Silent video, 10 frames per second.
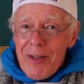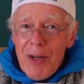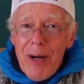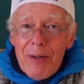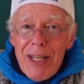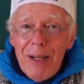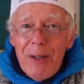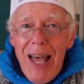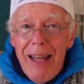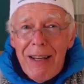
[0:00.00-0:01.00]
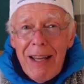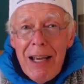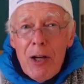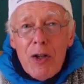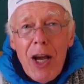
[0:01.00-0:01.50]
So until then,
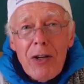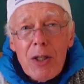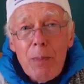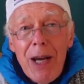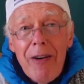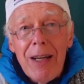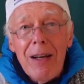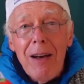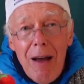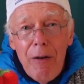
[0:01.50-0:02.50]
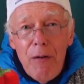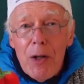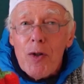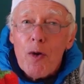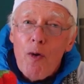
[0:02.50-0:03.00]
Shakespearean love
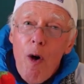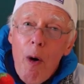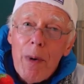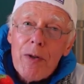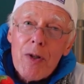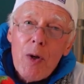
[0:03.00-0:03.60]
and strawberries